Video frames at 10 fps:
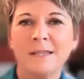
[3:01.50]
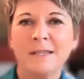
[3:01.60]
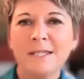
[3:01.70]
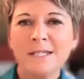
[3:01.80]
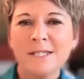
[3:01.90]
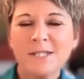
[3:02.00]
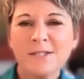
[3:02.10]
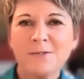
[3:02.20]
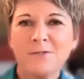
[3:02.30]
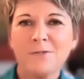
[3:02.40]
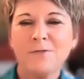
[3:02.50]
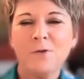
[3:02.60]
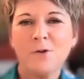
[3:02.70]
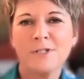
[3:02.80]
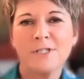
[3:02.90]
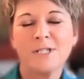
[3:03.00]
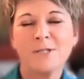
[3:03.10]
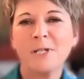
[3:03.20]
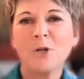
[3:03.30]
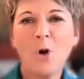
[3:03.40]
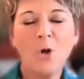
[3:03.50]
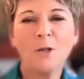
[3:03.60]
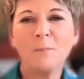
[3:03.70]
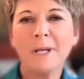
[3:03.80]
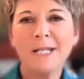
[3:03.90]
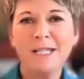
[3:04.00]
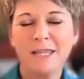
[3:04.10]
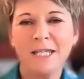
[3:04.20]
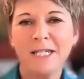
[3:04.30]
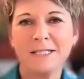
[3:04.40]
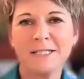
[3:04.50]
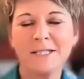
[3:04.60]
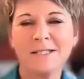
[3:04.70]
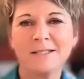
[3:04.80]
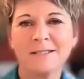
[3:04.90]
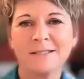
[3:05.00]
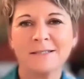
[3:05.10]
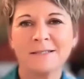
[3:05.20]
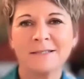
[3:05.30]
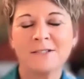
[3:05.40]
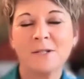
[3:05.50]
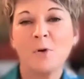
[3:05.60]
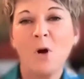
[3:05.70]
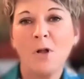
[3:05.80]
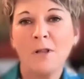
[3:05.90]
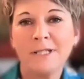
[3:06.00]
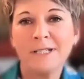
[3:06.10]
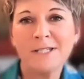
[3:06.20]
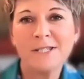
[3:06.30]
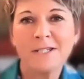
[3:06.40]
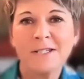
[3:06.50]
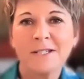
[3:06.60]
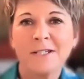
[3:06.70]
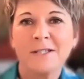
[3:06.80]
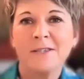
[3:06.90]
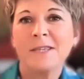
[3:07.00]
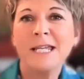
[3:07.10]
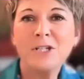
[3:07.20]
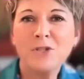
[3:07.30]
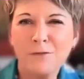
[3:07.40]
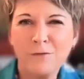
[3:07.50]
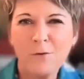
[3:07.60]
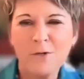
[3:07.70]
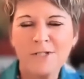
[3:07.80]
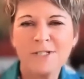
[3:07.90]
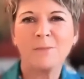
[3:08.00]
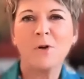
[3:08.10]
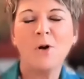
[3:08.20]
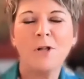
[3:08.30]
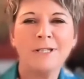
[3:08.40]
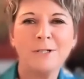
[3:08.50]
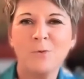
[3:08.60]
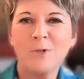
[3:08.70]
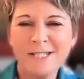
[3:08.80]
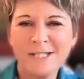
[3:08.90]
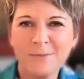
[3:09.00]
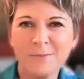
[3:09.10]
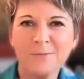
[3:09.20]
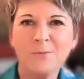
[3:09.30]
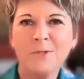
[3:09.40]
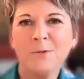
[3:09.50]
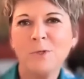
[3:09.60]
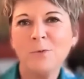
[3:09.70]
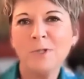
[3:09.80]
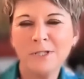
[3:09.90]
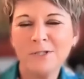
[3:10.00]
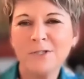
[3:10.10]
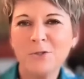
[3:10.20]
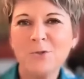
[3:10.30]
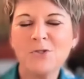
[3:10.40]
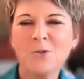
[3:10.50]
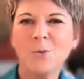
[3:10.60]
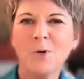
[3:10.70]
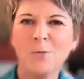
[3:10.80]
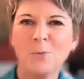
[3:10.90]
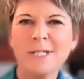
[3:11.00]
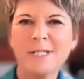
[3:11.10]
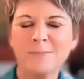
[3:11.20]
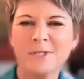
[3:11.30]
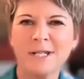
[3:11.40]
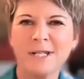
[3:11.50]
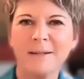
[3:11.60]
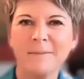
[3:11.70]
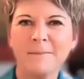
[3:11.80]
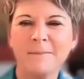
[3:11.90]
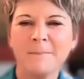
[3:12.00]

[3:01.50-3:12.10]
This force has been called many things. Some call it nature force, some call it wisdom. We will use the word wisdom today.